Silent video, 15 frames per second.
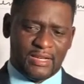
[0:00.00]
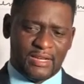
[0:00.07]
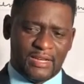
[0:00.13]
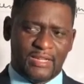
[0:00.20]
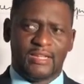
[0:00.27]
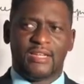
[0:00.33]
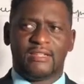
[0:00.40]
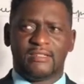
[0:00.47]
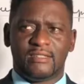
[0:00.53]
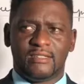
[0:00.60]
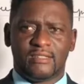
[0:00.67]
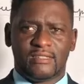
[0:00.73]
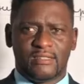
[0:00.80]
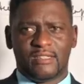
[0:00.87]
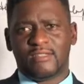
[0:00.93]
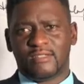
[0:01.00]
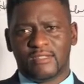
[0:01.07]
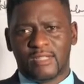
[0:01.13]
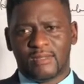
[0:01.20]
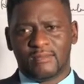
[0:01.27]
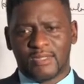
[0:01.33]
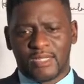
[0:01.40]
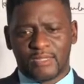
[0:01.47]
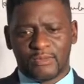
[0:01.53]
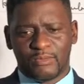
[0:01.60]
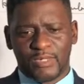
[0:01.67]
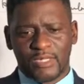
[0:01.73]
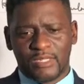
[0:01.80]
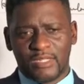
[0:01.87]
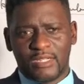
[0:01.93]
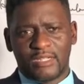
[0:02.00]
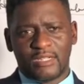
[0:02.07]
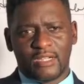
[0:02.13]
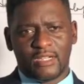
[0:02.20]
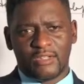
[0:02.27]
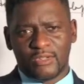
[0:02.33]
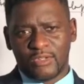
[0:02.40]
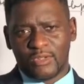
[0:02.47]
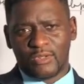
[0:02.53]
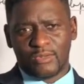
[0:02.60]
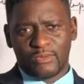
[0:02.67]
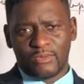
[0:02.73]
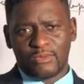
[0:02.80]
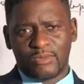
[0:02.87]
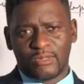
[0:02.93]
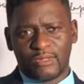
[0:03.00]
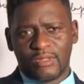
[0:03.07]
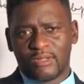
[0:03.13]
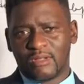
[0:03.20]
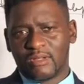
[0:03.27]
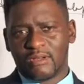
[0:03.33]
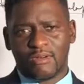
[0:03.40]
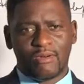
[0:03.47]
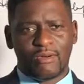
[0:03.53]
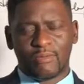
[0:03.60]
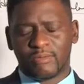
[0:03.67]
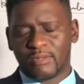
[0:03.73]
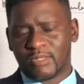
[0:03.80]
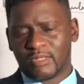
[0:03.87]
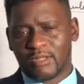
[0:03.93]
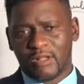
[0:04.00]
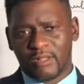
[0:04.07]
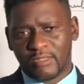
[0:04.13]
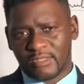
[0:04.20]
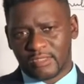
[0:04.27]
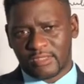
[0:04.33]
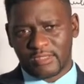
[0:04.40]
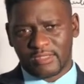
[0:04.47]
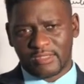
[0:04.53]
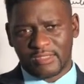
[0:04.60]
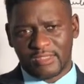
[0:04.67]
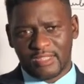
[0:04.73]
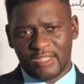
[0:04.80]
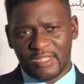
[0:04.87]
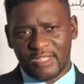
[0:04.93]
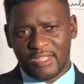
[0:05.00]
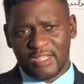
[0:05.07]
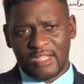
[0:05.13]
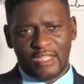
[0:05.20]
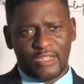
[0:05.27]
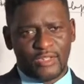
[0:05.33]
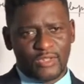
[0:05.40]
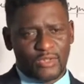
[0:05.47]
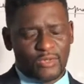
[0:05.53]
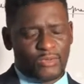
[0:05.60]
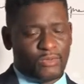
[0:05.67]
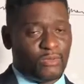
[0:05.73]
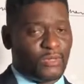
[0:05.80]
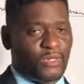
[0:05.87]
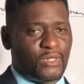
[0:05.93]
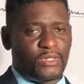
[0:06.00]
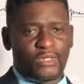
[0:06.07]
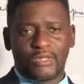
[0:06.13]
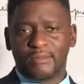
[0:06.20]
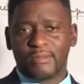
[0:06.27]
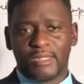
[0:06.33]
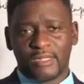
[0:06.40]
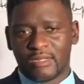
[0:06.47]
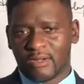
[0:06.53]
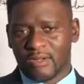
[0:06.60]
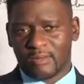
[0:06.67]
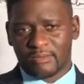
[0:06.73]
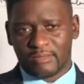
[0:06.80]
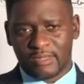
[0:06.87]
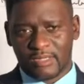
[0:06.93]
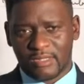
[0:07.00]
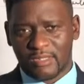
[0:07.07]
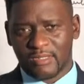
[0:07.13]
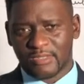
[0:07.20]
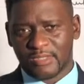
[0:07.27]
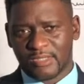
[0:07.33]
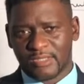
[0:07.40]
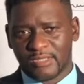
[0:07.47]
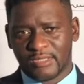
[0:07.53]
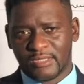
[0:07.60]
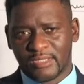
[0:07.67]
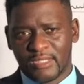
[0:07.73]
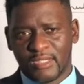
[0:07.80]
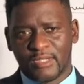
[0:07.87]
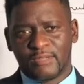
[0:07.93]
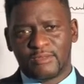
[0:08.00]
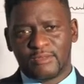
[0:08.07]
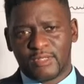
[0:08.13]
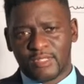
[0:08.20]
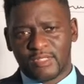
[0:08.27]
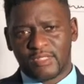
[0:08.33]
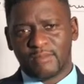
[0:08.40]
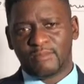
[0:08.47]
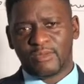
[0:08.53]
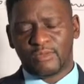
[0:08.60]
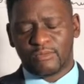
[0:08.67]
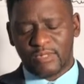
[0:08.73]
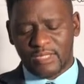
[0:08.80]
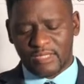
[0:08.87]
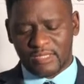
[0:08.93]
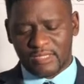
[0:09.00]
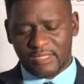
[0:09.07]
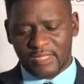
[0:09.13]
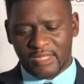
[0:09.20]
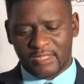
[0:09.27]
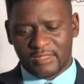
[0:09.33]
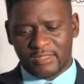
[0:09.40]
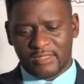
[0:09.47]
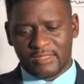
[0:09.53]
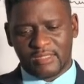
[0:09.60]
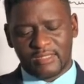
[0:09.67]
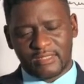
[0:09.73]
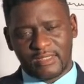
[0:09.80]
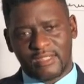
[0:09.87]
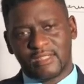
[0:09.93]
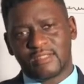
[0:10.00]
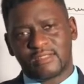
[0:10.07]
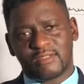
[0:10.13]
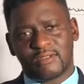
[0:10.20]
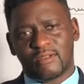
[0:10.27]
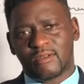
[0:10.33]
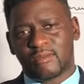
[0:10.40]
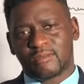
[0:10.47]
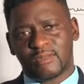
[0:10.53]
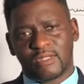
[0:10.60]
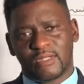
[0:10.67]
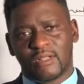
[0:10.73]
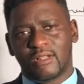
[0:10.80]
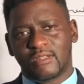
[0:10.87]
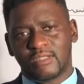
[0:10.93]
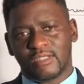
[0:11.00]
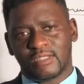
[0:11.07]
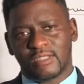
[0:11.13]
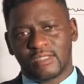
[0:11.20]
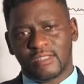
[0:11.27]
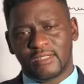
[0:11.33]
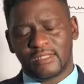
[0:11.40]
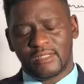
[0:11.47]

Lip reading: and I say to them that we need a new corporate culture, a new global corporate culture, for the simple reason that today's corporate culture